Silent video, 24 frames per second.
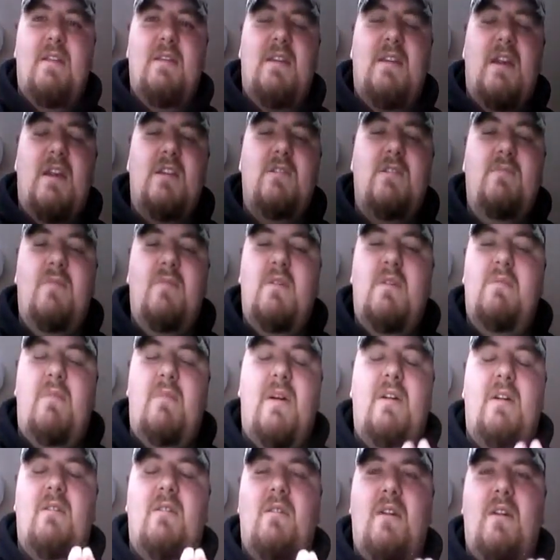This has to be
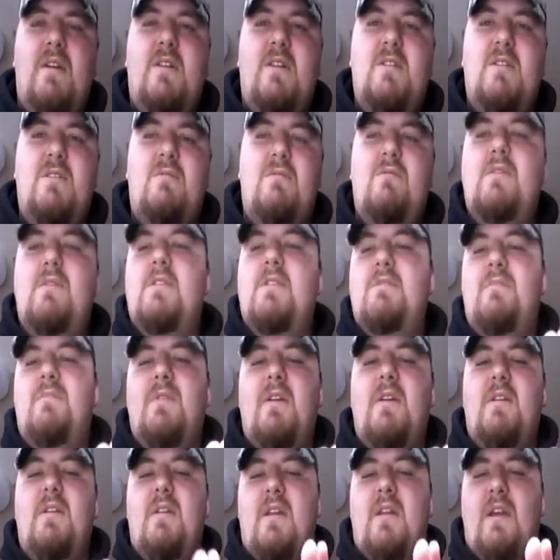my lightest 3-inch
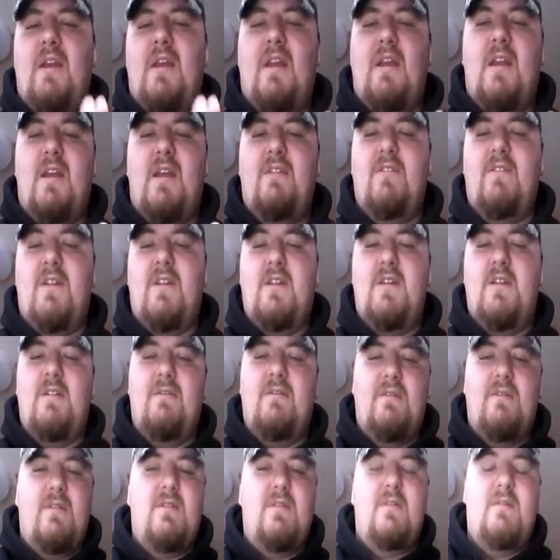blade that I have, and I
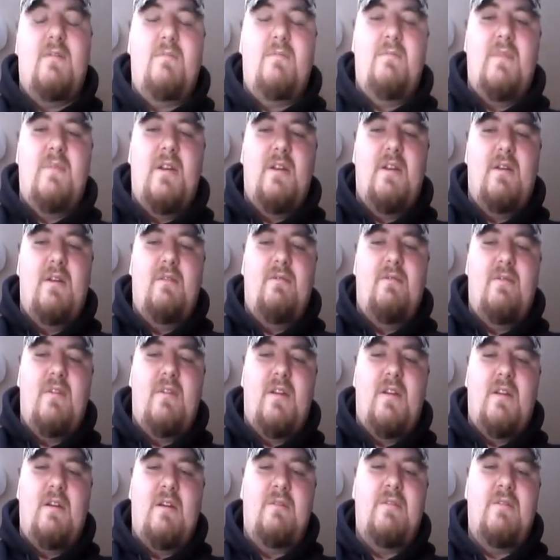have many different
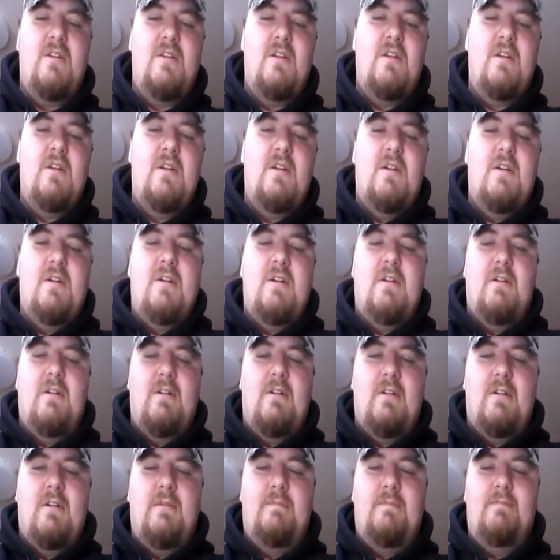knives.
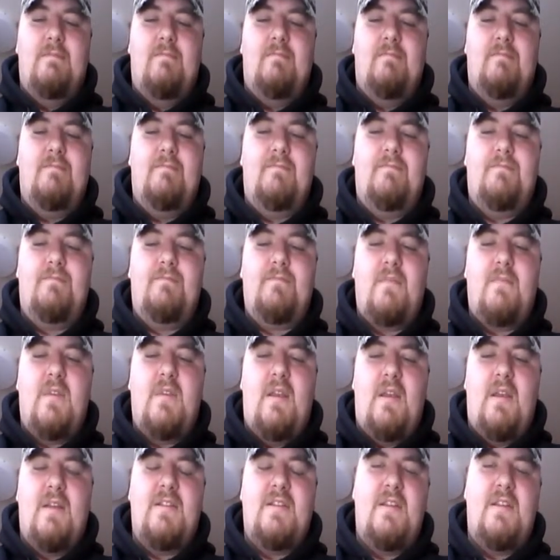Um,
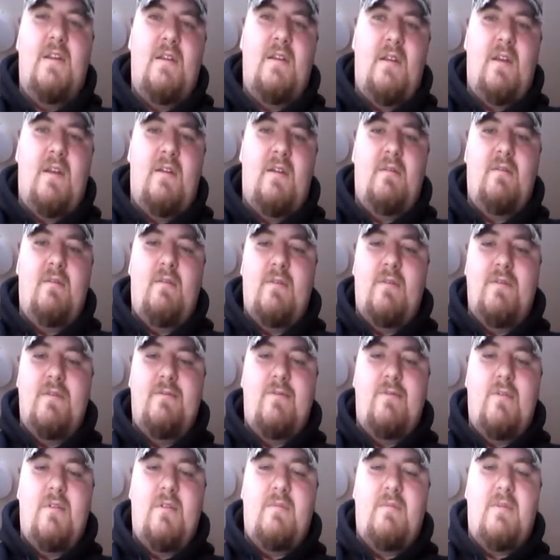like I said, I always
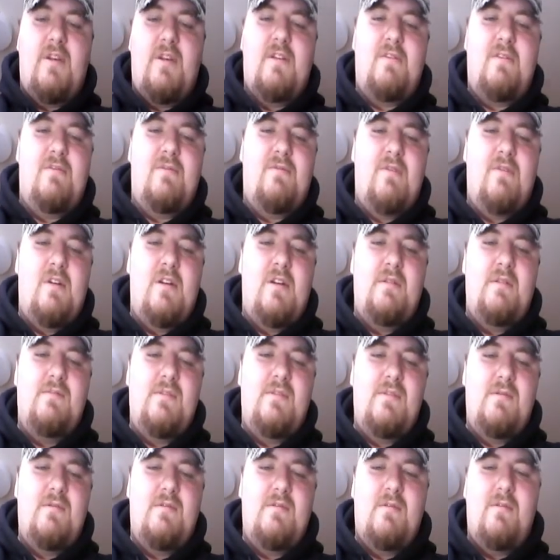avoid the plastic
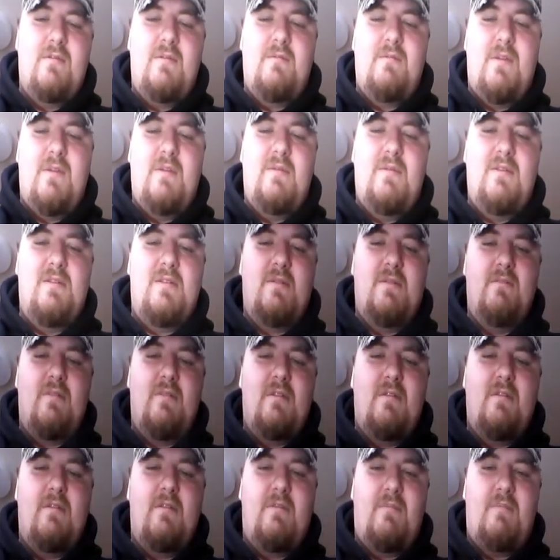frames, so there may be some
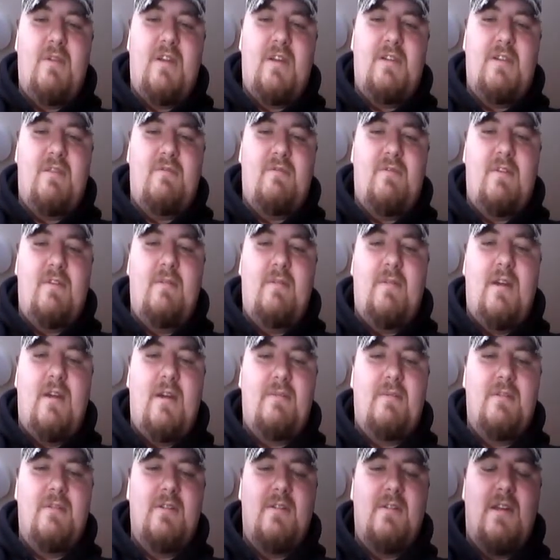other plastic framed
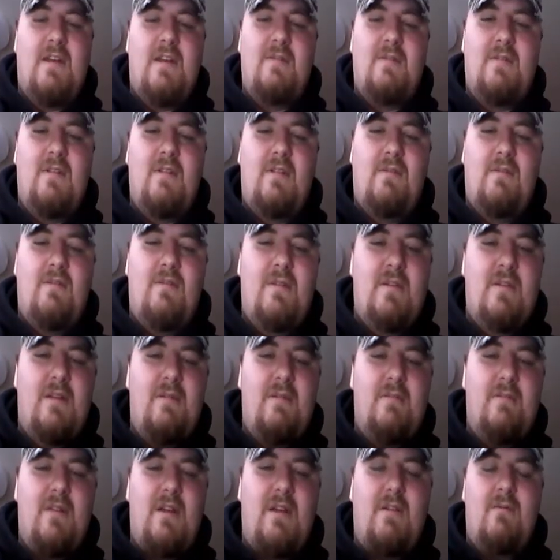options out there that
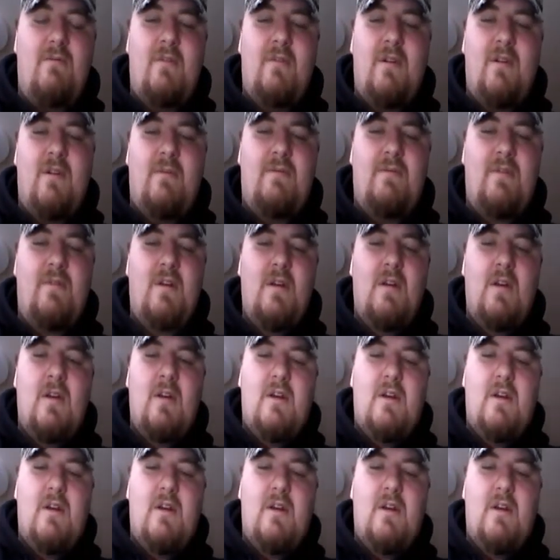I'm not aware of.